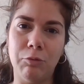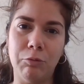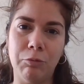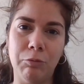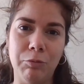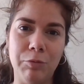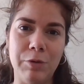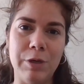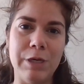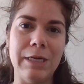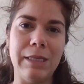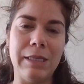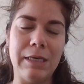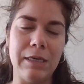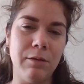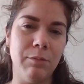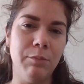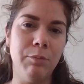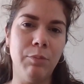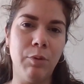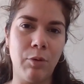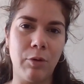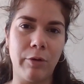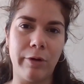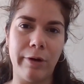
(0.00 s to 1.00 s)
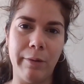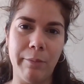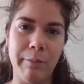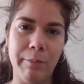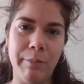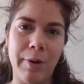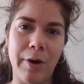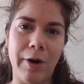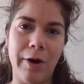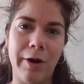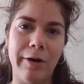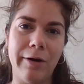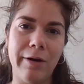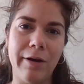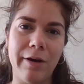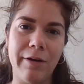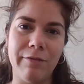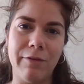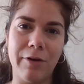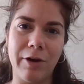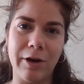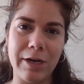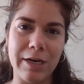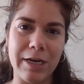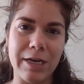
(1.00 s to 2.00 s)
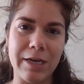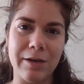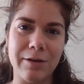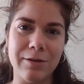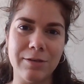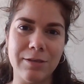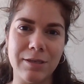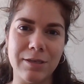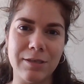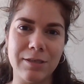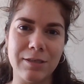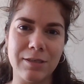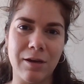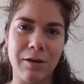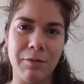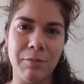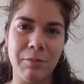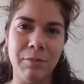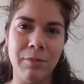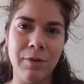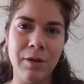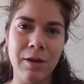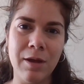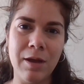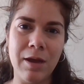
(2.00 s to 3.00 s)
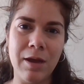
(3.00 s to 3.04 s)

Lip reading: a really important part of our ecosystem.